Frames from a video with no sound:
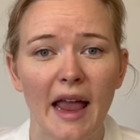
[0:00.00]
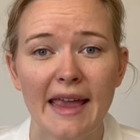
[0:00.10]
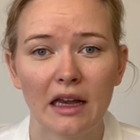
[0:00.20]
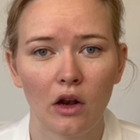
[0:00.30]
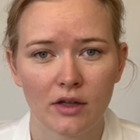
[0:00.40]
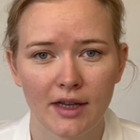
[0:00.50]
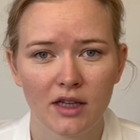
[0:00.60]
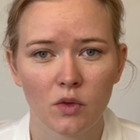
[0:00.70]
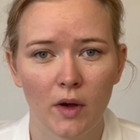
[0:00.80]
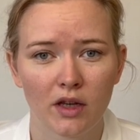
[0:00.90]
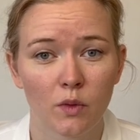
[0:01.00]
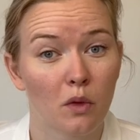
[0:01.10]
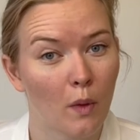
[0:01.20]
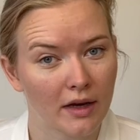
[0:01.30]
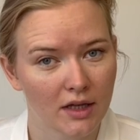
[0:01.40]
Acloset, which
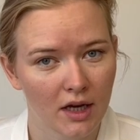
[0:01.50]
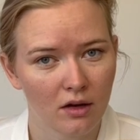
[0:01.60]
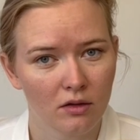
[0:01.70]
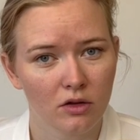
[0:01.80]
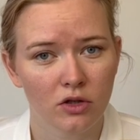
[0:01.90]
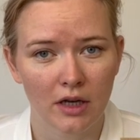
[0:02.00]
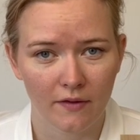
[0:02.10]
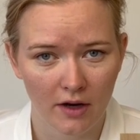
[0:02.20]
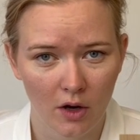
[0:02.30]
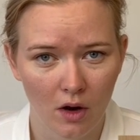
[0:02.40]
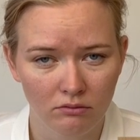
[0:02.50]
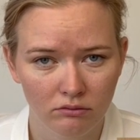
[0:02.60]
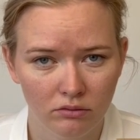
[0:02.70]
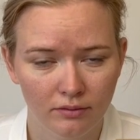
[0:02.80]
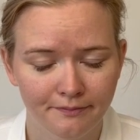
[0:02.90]
with Wendy she did a video on.
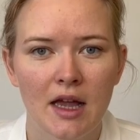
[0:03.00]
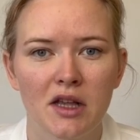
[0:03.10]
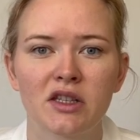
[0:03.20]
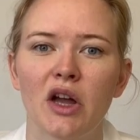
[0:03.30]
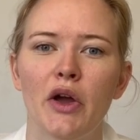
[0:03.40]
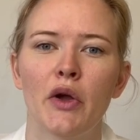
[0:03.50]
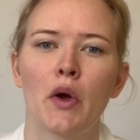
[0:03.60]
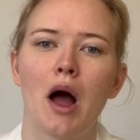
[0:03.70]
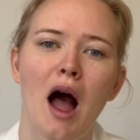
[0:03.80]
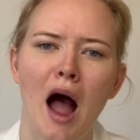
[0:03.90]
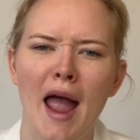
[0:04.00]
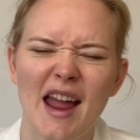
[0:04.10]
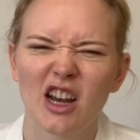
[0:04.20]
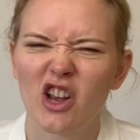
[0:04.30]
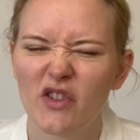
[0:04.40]
So I
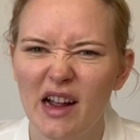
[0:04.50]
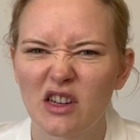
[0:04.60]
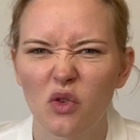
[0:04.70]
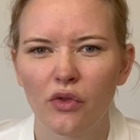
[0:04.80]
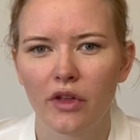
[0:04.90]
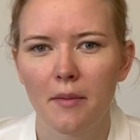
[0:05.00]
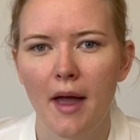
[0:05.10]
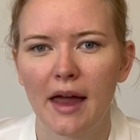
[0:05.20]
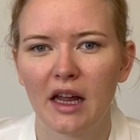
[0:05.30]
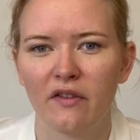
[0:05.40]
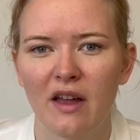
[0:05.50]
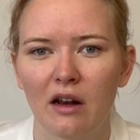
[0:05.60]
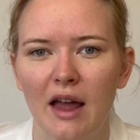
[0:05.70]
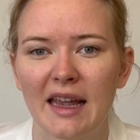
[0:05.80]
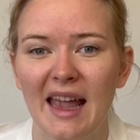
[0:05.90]
had a look around all of them and I
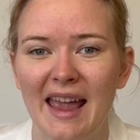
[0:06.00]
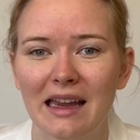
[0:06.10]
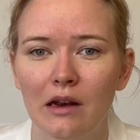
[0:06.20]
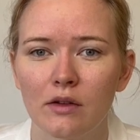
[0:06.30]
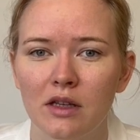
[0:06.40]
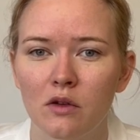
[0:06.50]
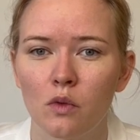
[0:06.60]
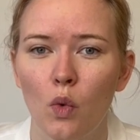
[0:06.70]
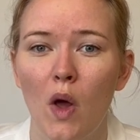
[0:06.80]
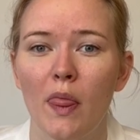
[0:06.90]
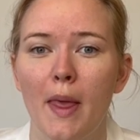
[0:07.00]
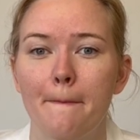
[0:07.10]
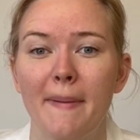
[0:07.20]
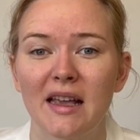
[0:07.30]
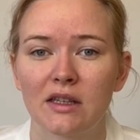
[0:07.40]
felt like Acloset was the one
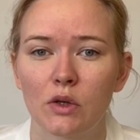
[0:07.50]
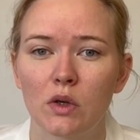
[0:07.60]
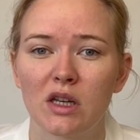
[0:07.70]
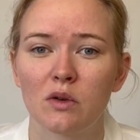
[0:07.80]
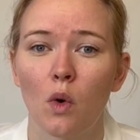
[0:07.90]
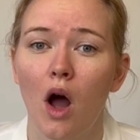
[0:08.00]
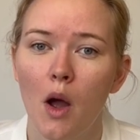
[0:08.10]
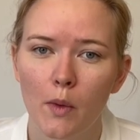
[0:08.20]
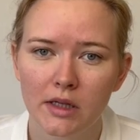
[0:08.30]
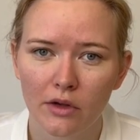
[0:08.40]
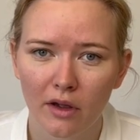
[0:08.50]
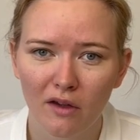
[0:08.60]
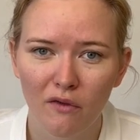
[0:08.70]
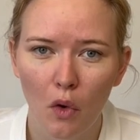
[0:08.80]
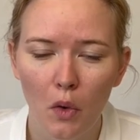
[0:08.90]
that best suited what I was
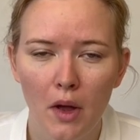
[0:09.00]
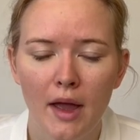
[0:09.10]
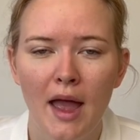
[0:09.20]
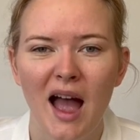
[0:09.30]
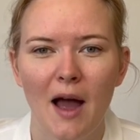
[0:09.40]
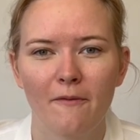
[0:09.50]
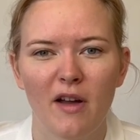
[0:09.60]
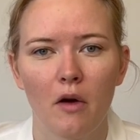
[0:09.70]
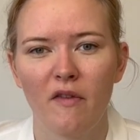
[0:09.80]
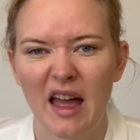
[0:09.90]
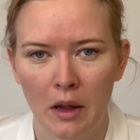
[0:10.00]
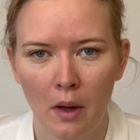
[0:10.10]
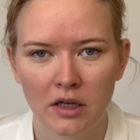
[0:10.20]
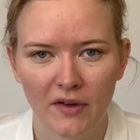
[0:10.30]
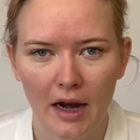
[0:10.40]
looking for and felt fairly
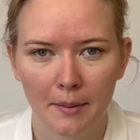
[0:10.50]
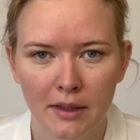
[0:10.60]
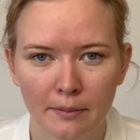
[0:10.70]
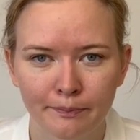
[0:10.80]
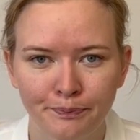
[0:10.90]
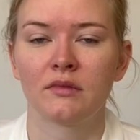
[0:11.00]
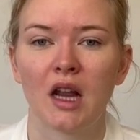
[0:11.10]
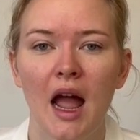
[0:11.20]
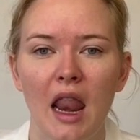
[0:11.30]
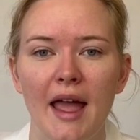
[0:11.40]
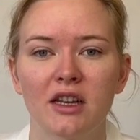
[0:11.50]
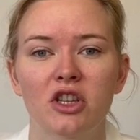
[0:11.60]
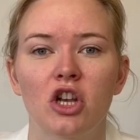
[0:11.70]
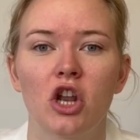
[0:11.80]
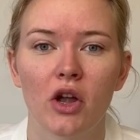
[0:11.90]
well developed. I liked
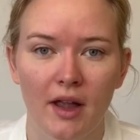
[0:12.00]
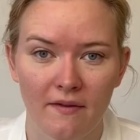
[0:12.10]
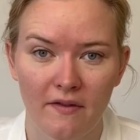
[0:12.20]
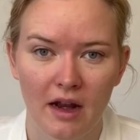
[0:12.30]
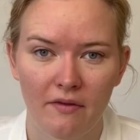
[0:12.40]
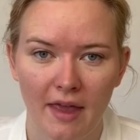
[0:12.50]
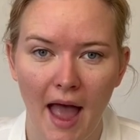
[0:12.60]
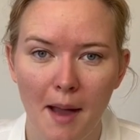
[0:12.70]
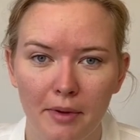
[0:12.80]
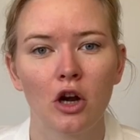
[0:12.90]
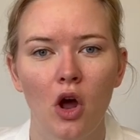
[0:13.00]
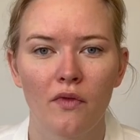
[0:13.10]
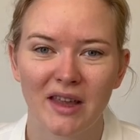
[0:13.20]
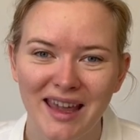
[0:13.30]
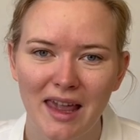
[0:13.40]
the look and feel of the app and a lot
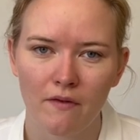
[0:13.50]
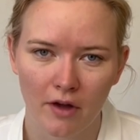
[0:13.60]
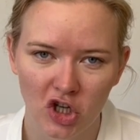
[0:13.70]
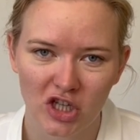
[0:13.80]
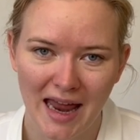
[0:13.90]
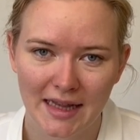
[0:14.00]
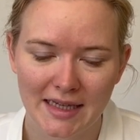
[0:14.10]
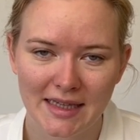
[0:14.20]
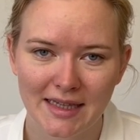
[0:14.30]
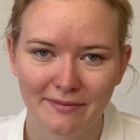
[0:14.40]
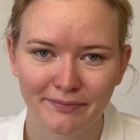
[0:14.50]
of the key functionalities.